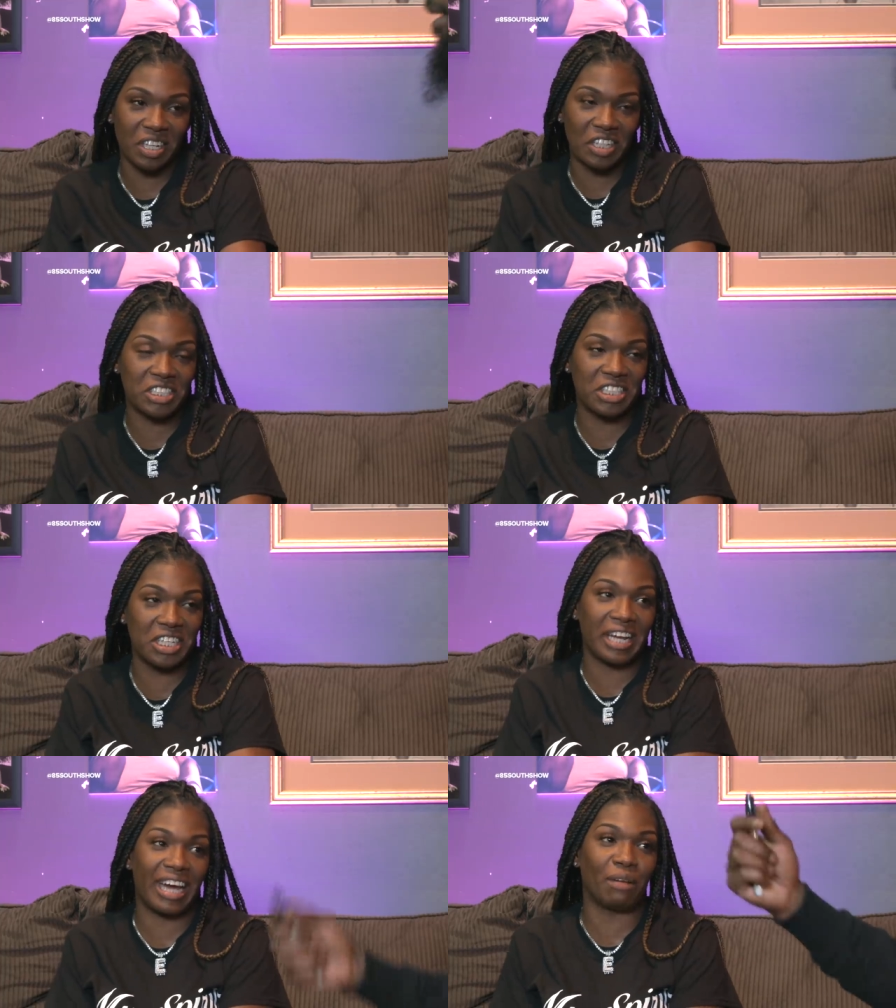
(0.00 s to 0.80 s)
it's understood.
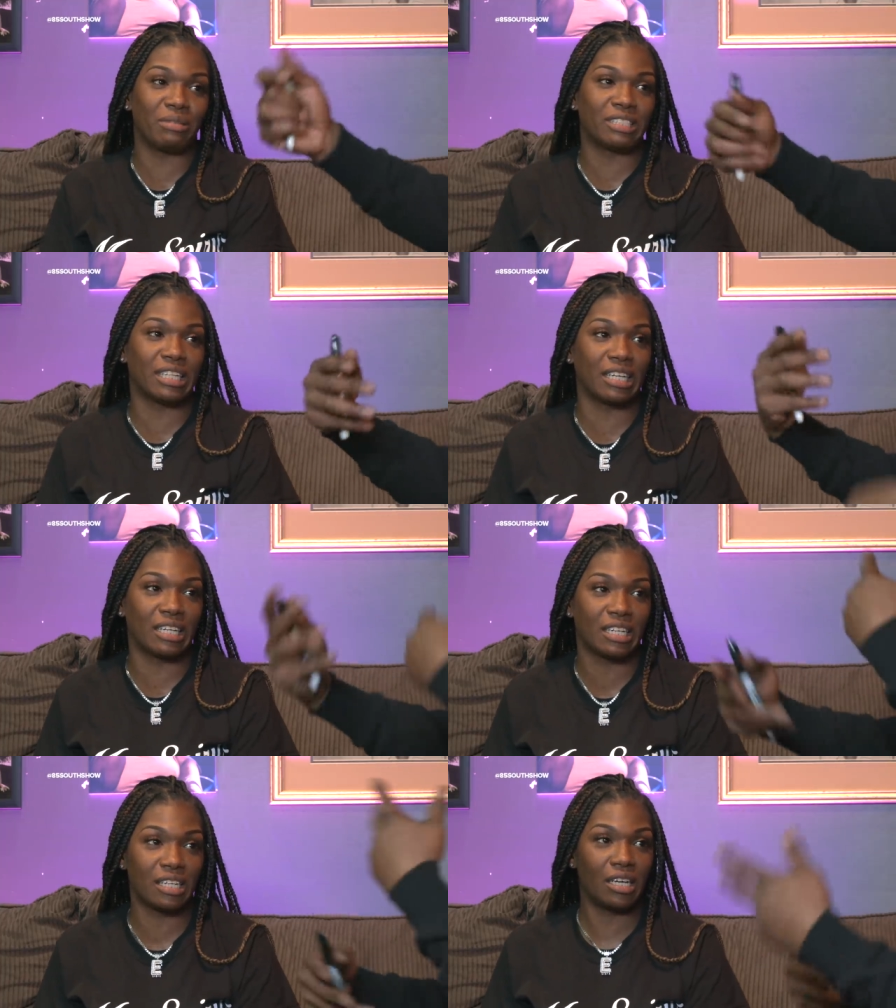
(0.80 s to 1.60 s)
They were trying to get
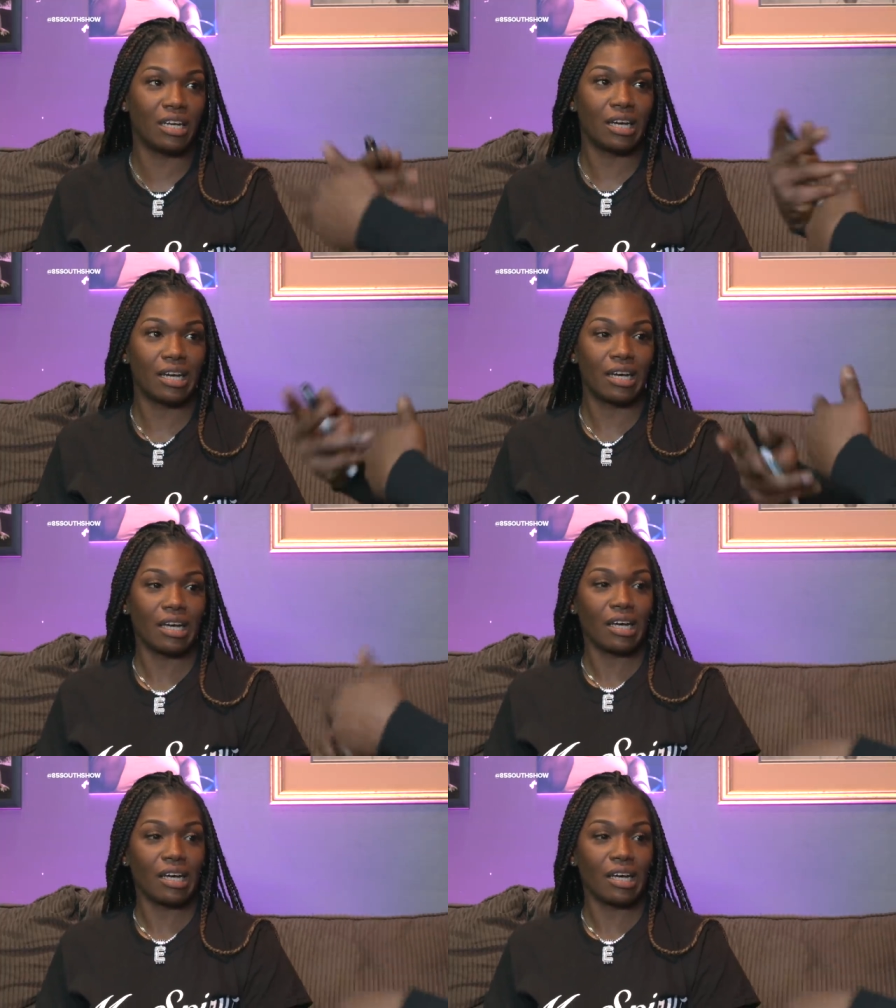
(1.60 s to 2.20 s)
us prepared yeah. to